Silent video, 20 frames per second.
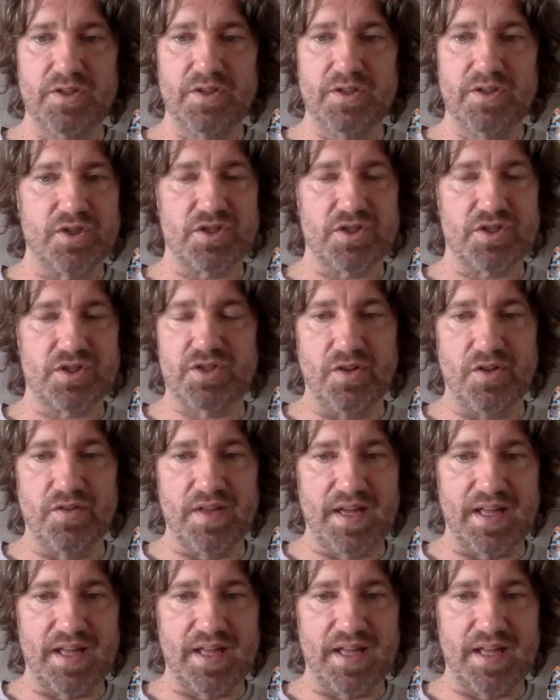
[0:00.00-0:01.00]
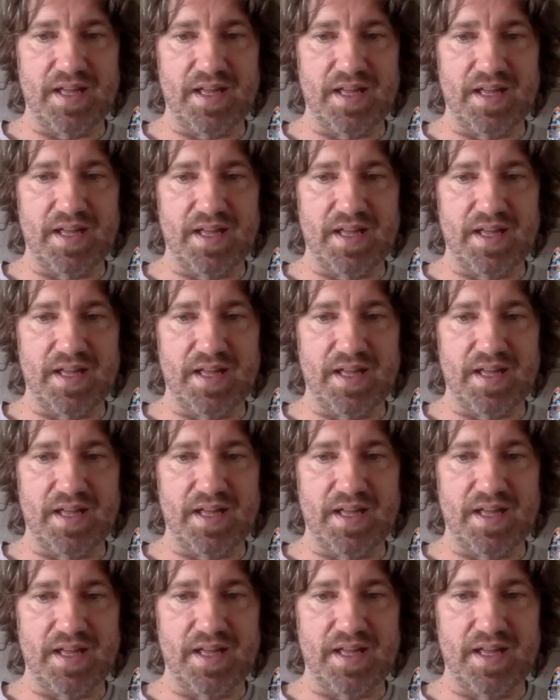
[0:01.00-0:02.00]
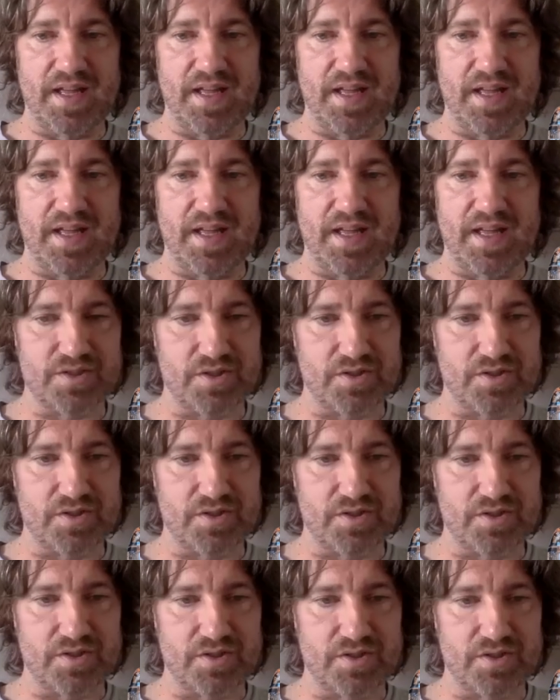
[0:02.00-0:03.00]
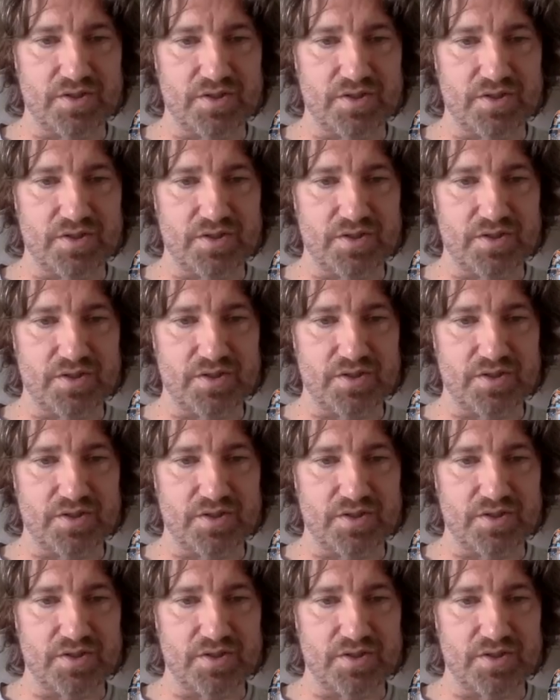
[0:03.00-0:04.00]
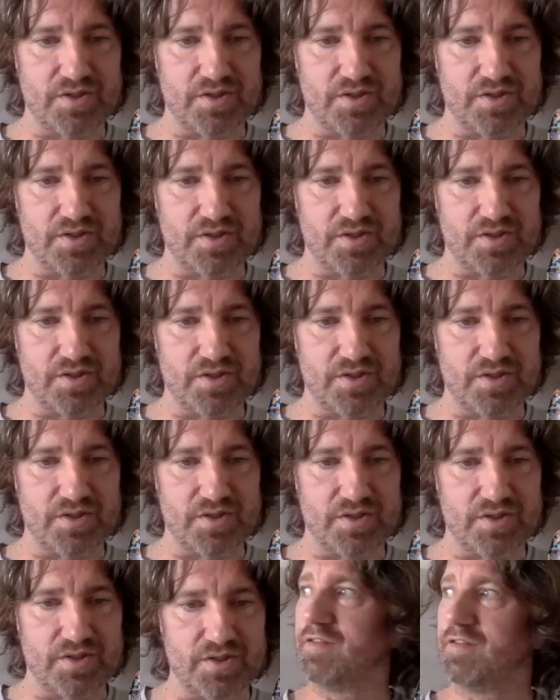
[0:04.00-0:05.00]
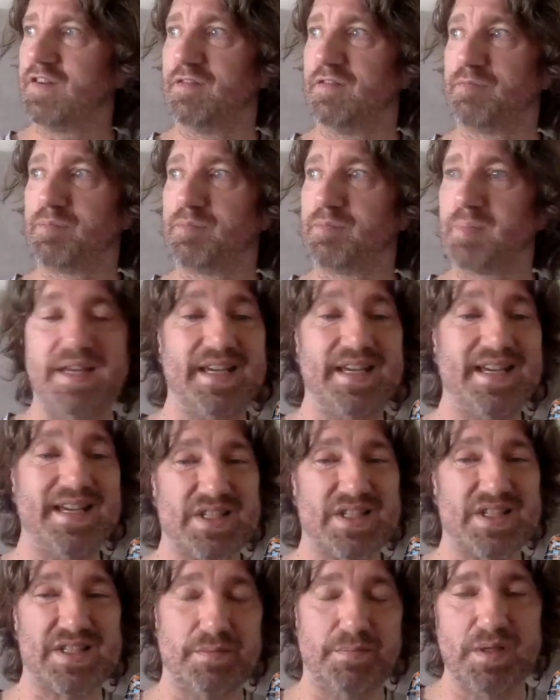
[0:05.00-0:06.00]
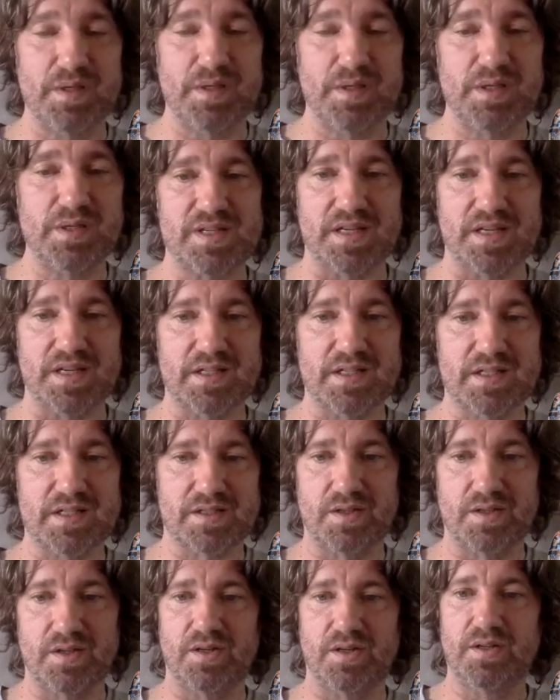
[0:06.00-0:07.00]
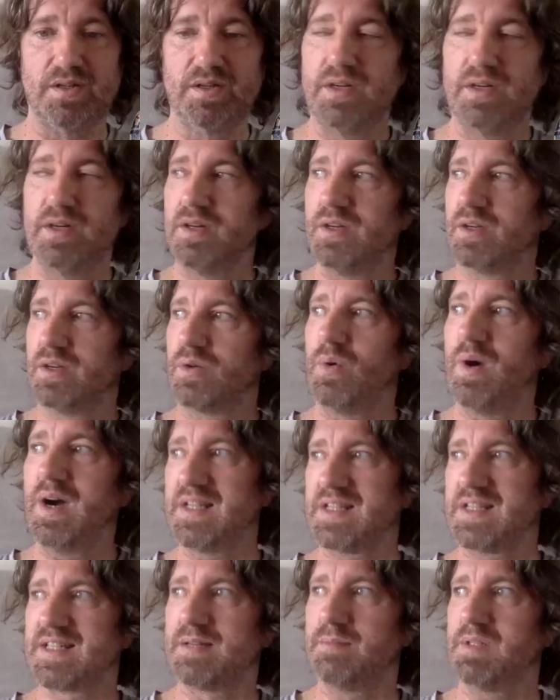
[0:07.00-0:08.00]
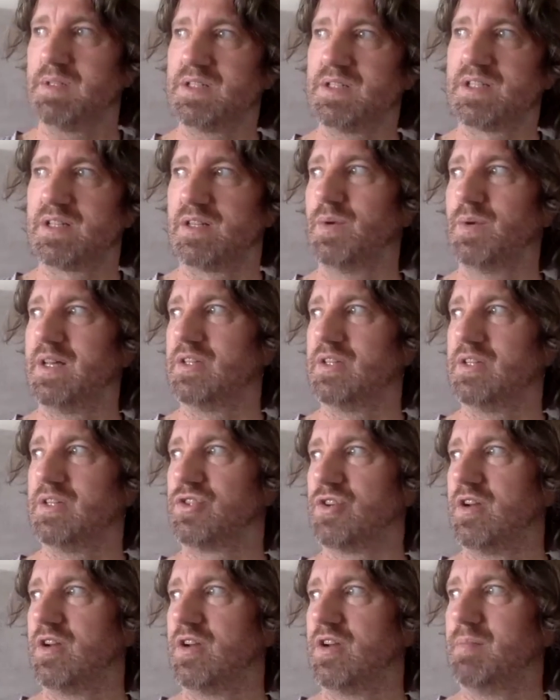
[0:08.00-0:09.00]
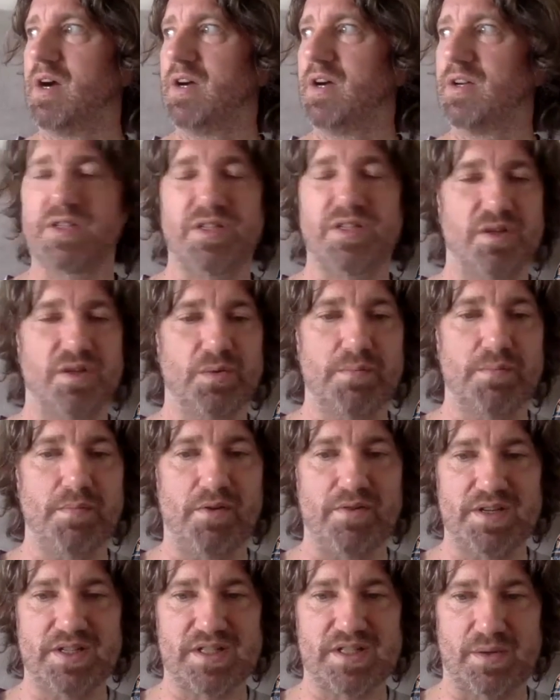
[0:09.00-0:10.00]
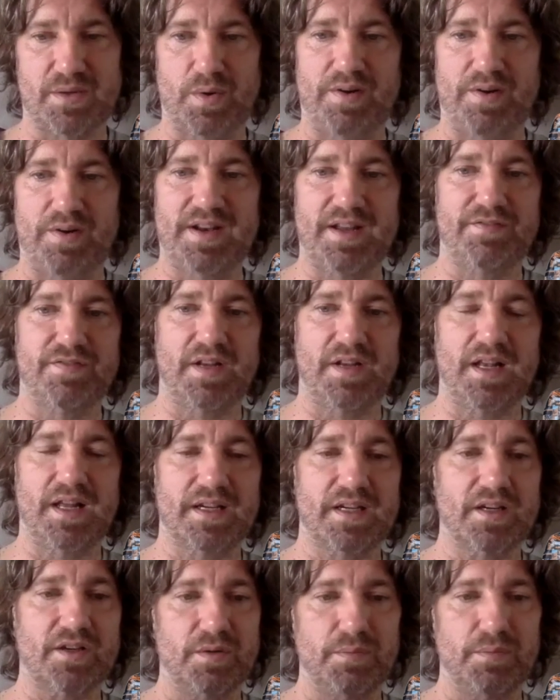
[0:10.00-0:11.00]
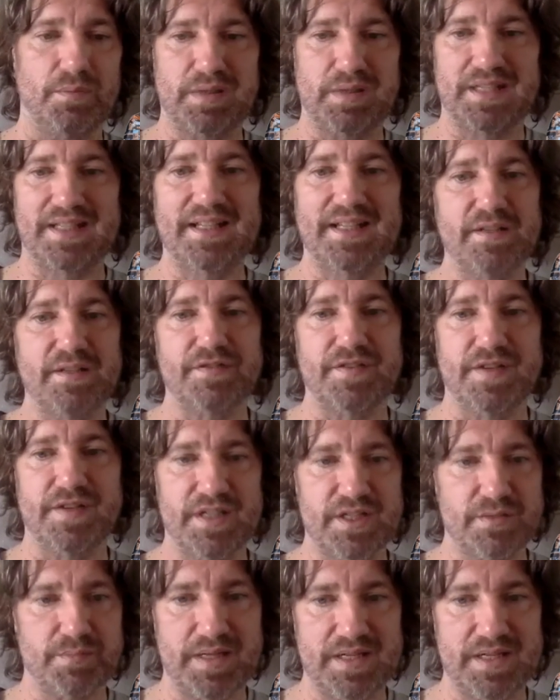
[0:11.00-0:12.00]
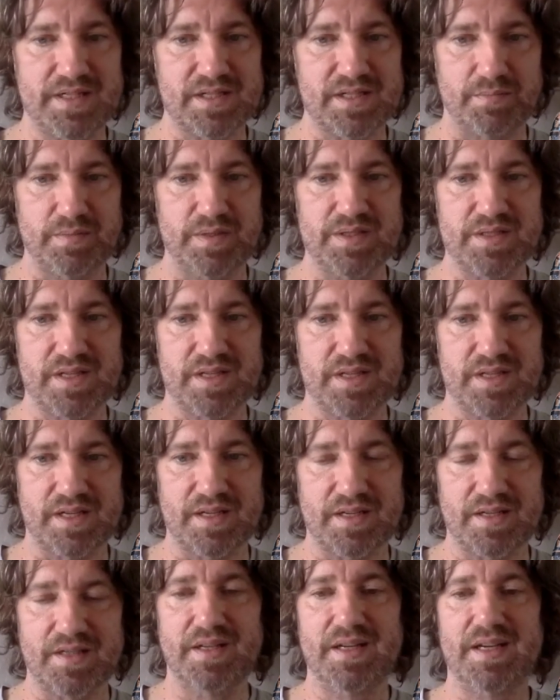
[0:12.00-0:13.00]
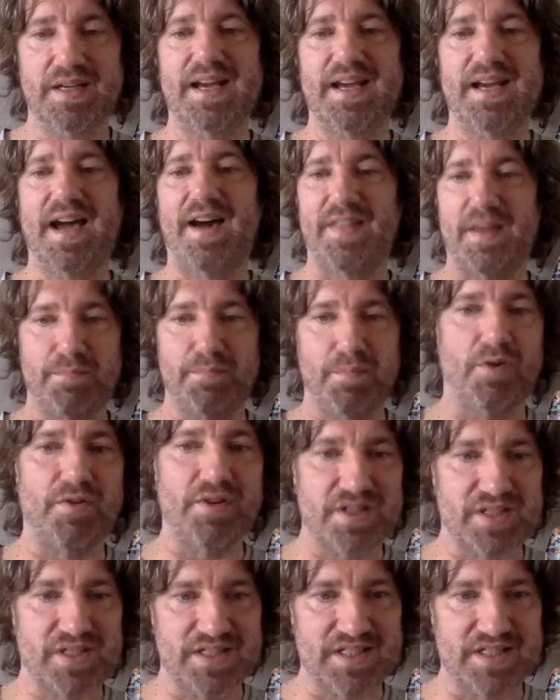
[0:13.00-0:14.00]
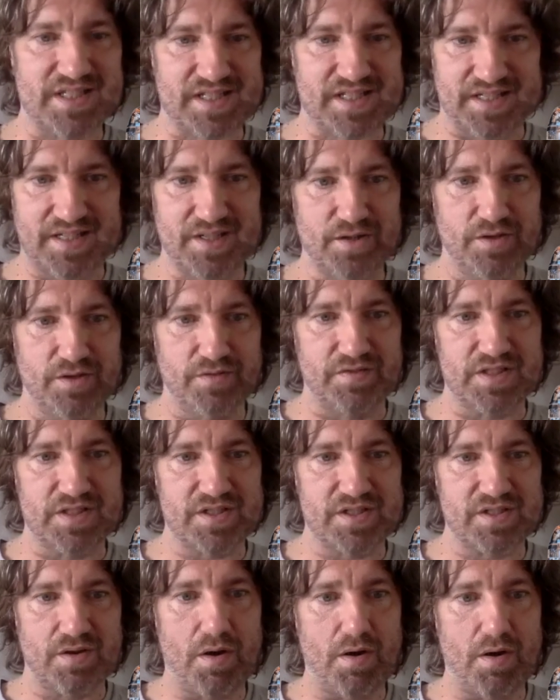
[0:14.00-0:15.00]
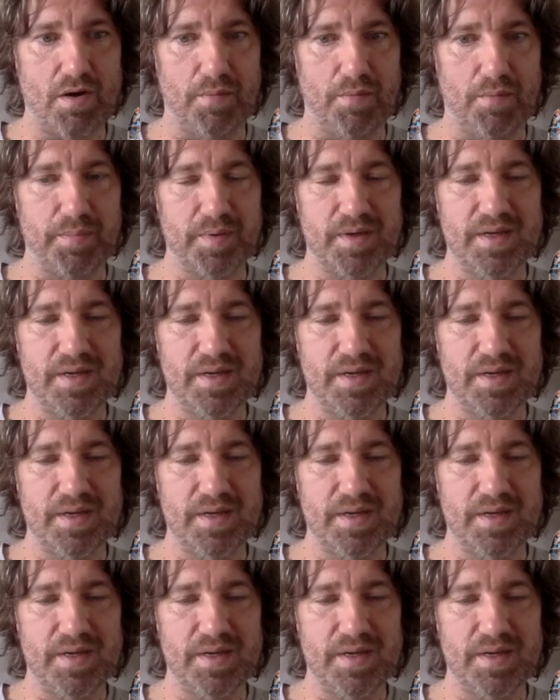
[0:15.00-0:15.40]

just done on their like little port studios or studios at home of pieces of music. So quite similar to the way that Johnny Marr used to do with Morrissey, where he'd have like a completely finished piece of music and then Morrissey'd sing over the top.